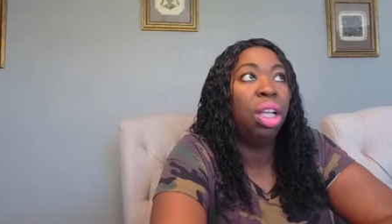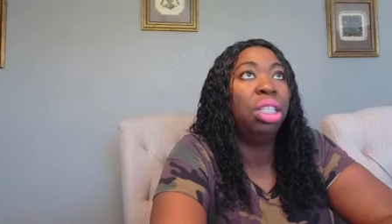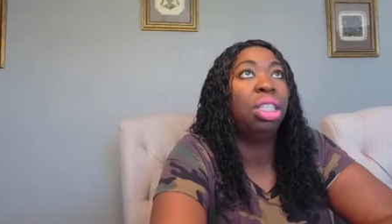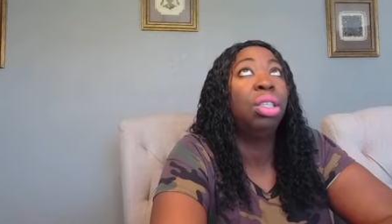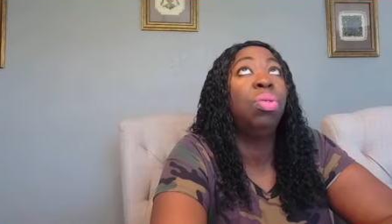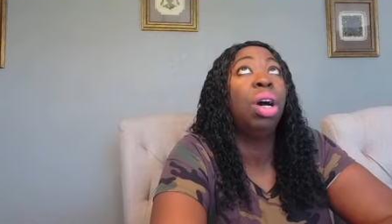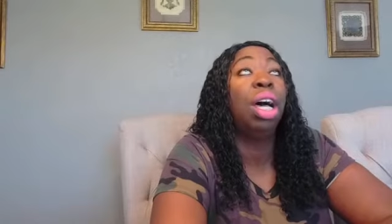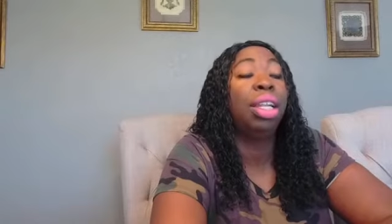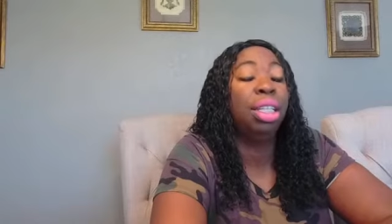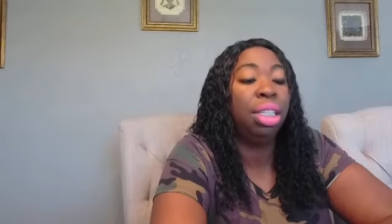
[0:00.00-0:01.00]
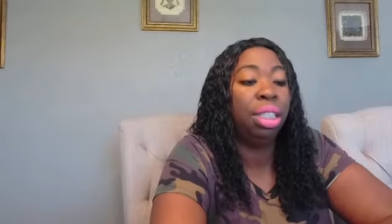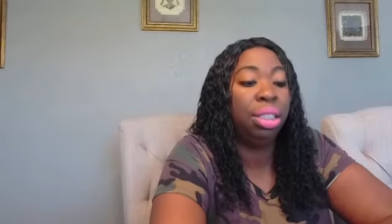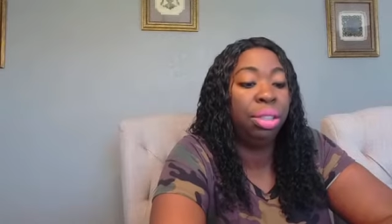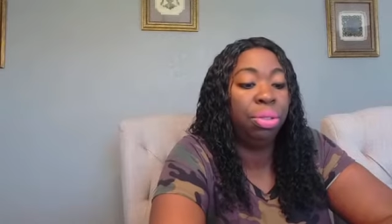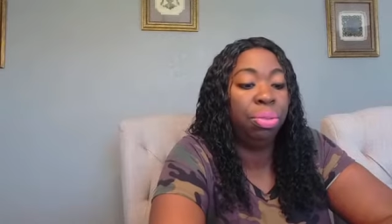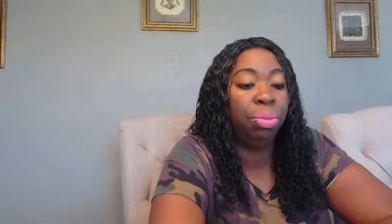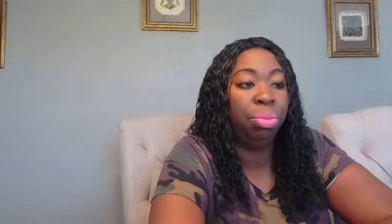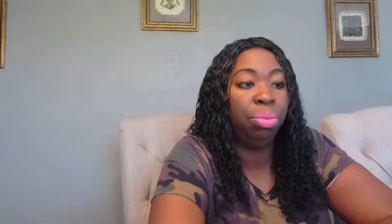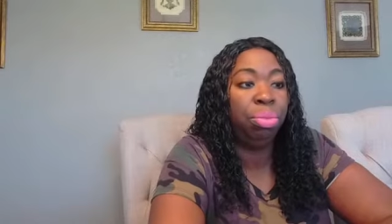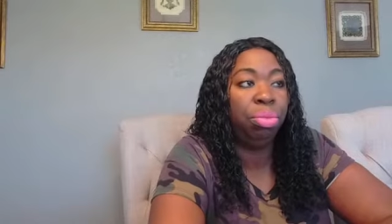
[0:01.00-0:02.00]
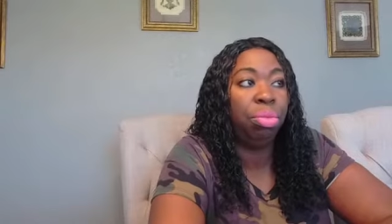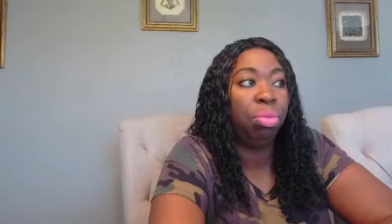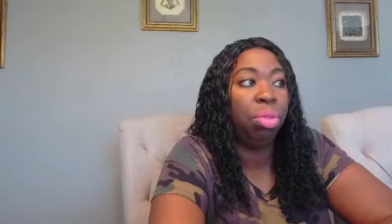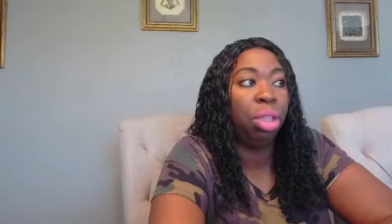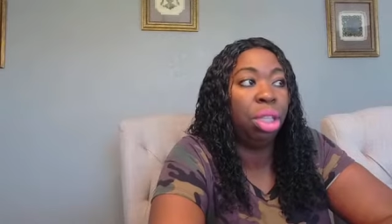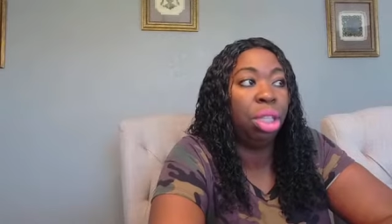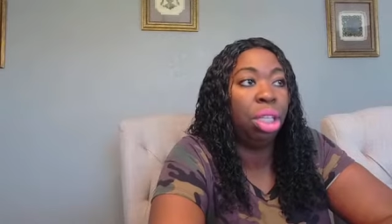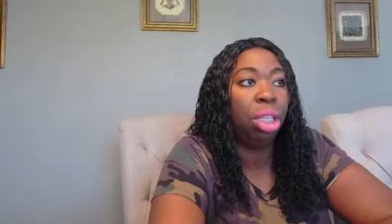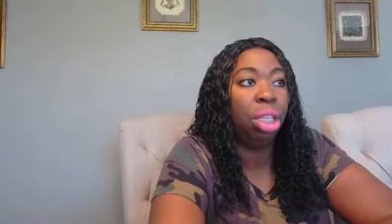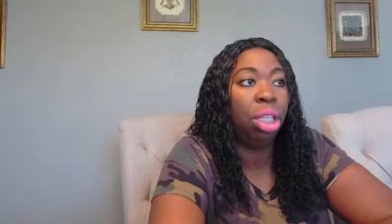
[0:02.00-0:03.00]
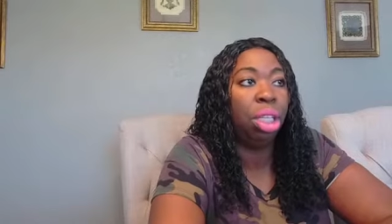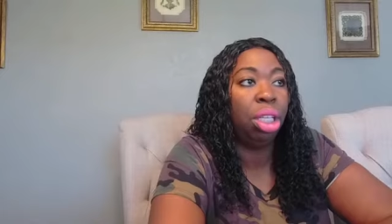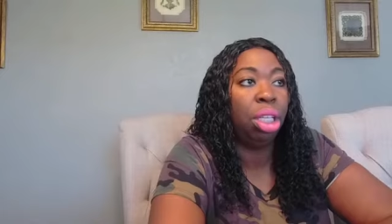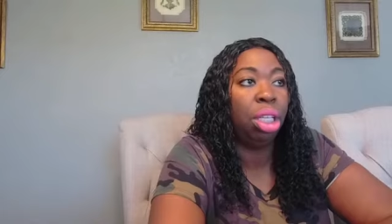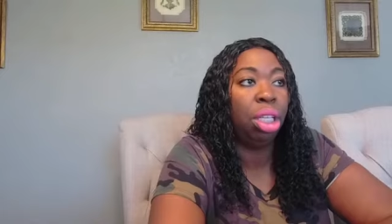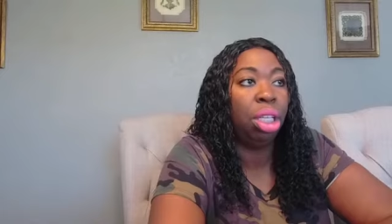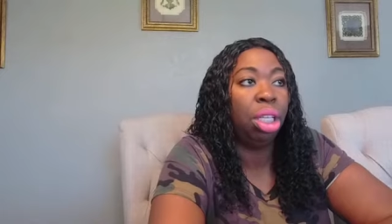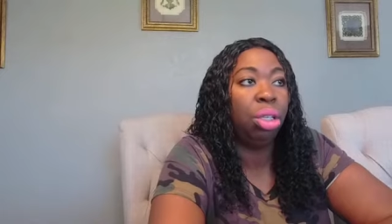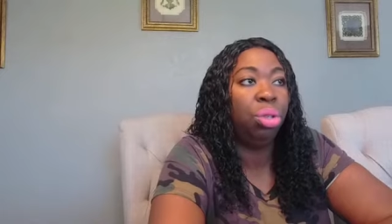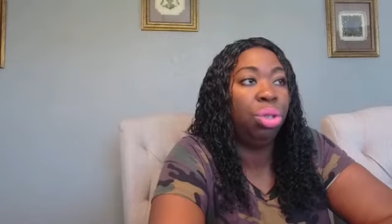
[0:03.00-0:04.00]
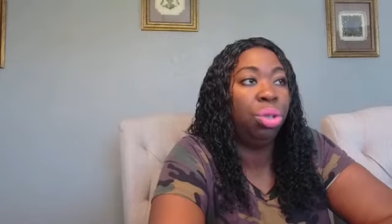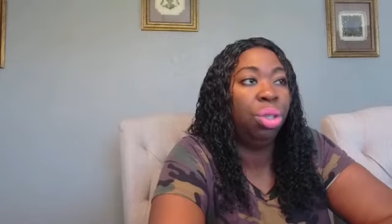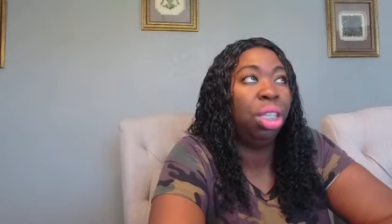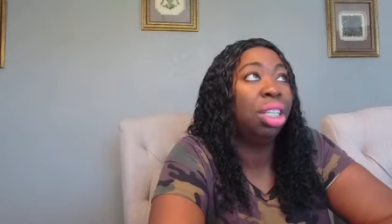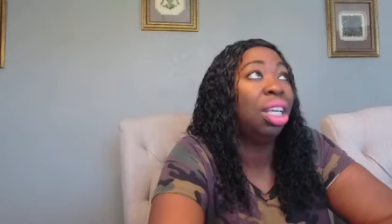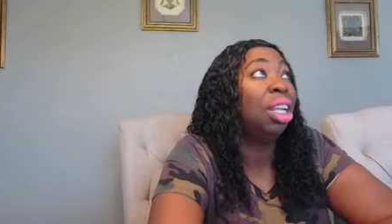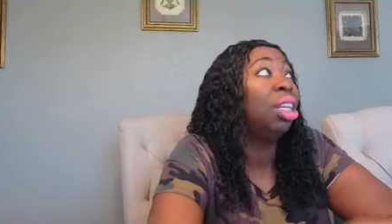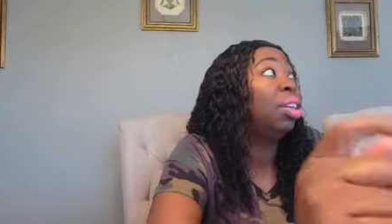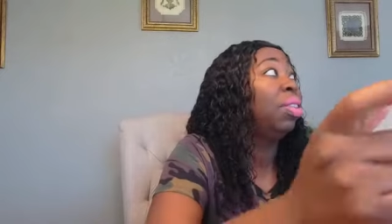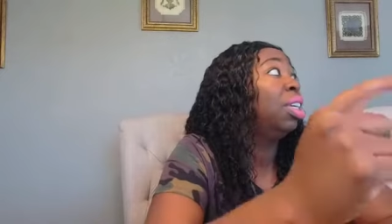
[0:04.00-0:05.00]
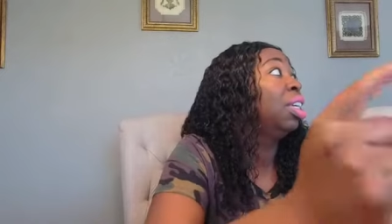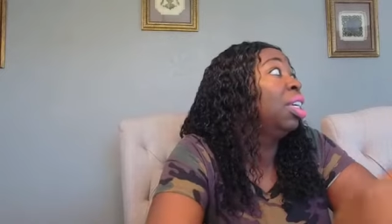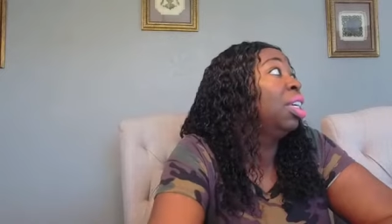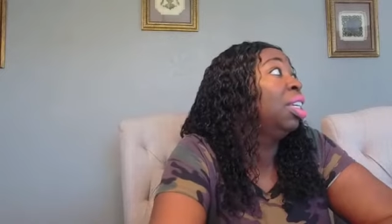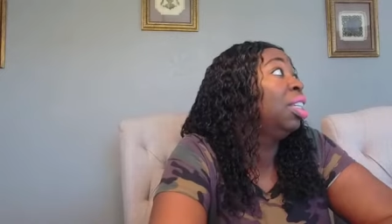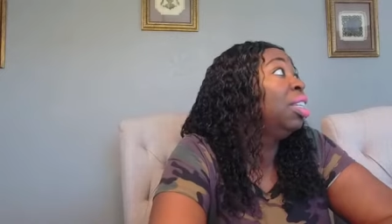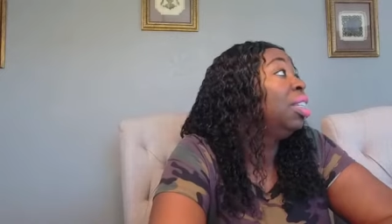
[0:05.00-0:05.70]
it's so hot in here. Turn it down. You sure? Cause I didn't hear it kick in.